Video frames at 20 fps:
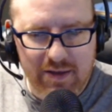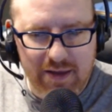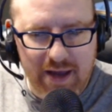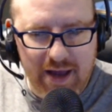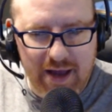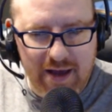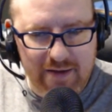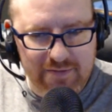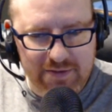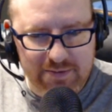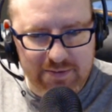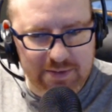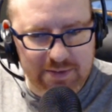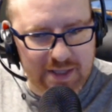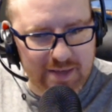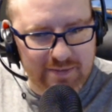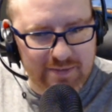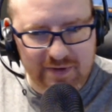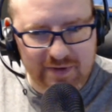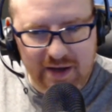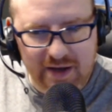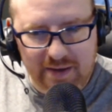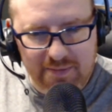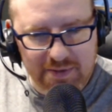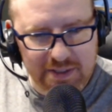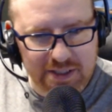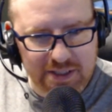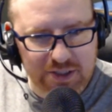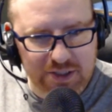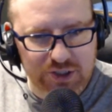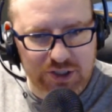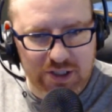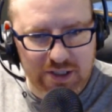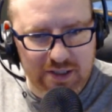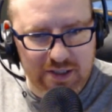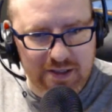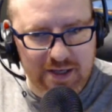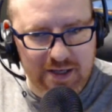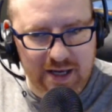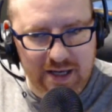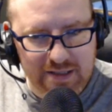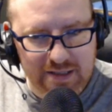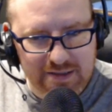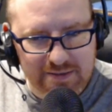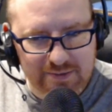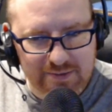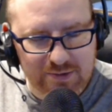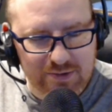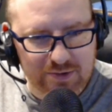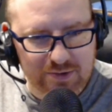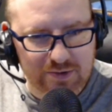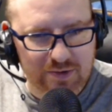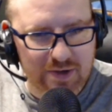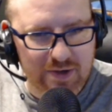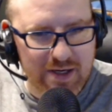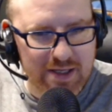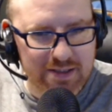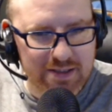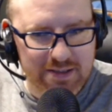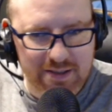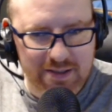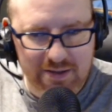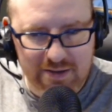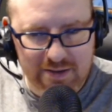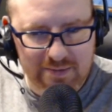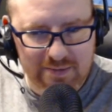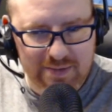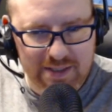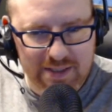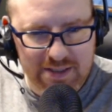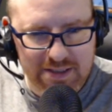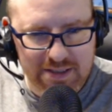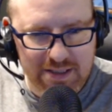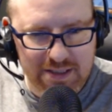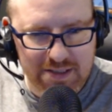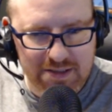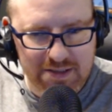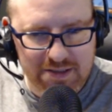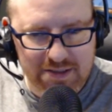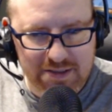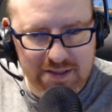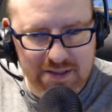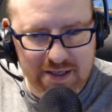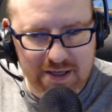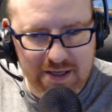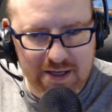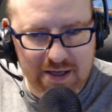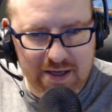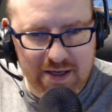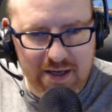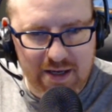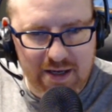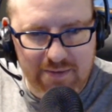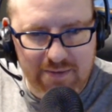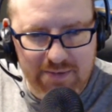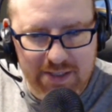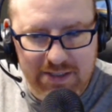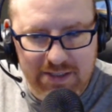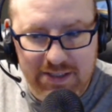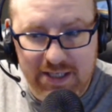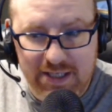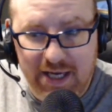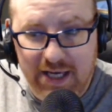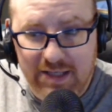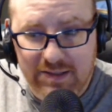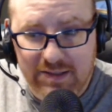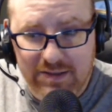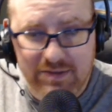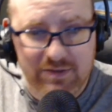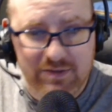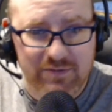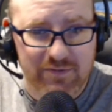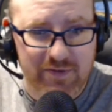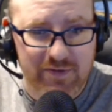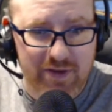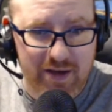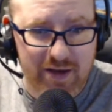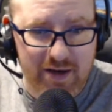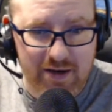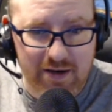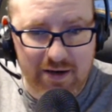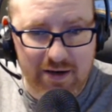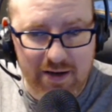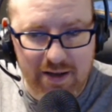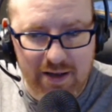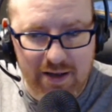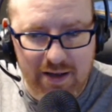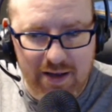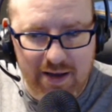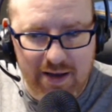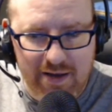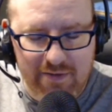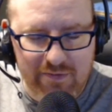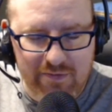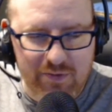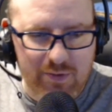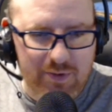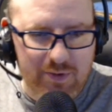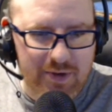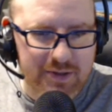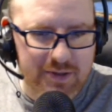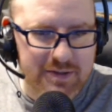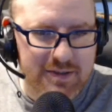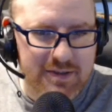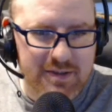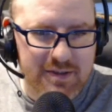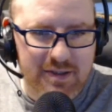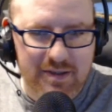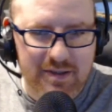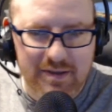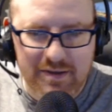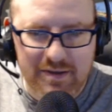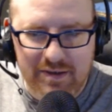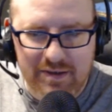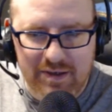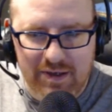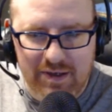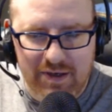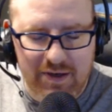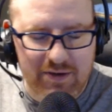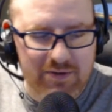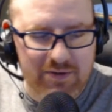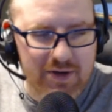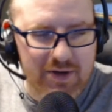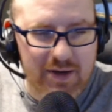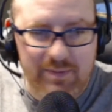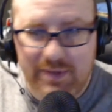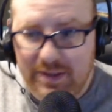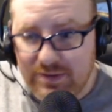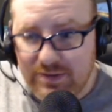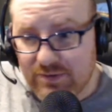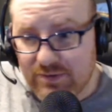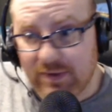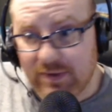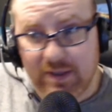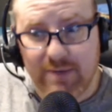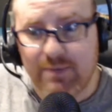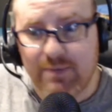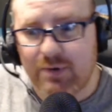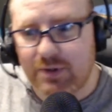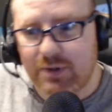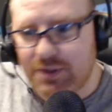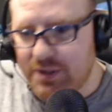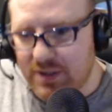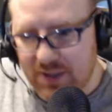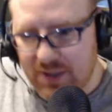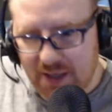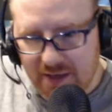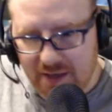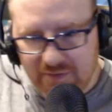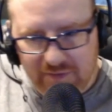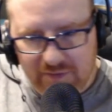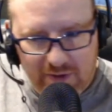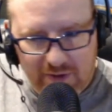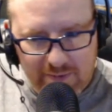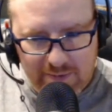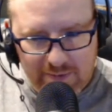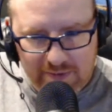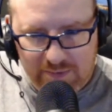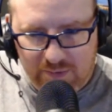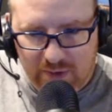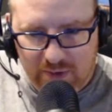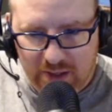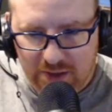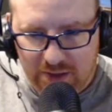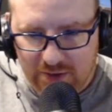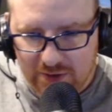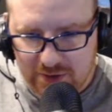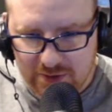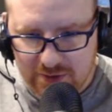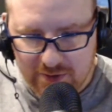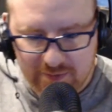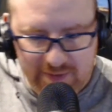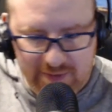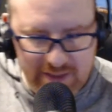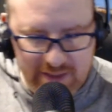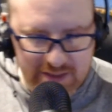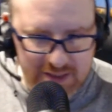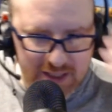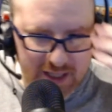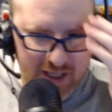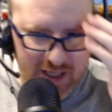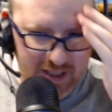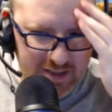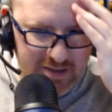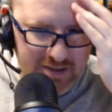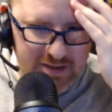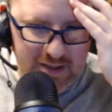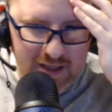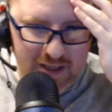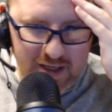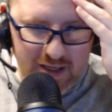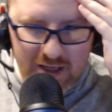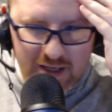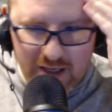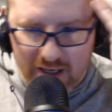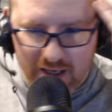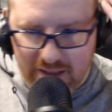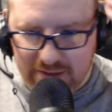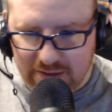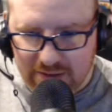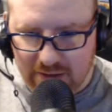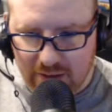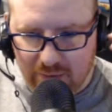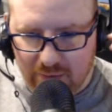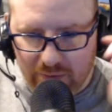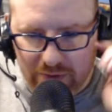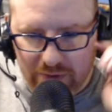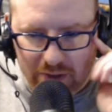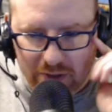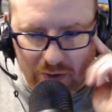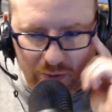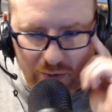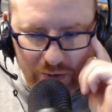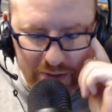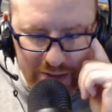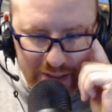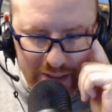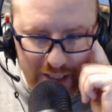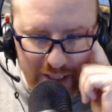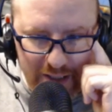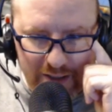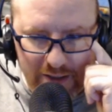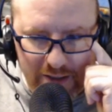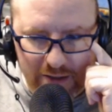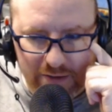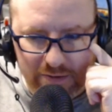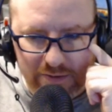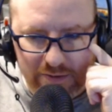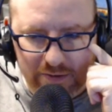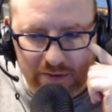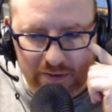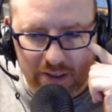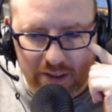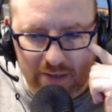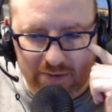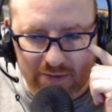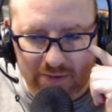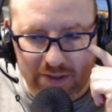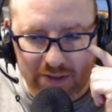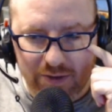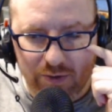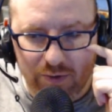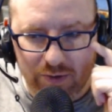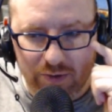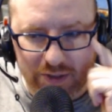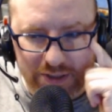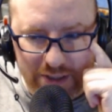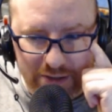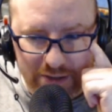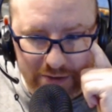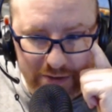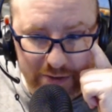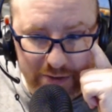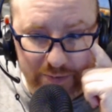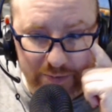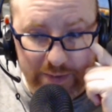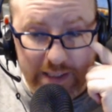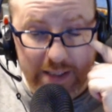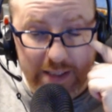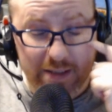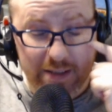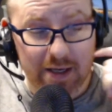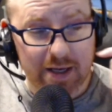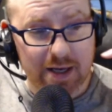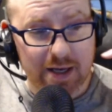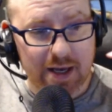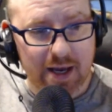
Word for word: they have some type of competition, and they had some crazy looking PCs, uh, PC cases over there. And of course, you know, companies are really pushing the envelope of what you can do with a PC case. I saw one the Corsair. I uh, was at the Corsair suite,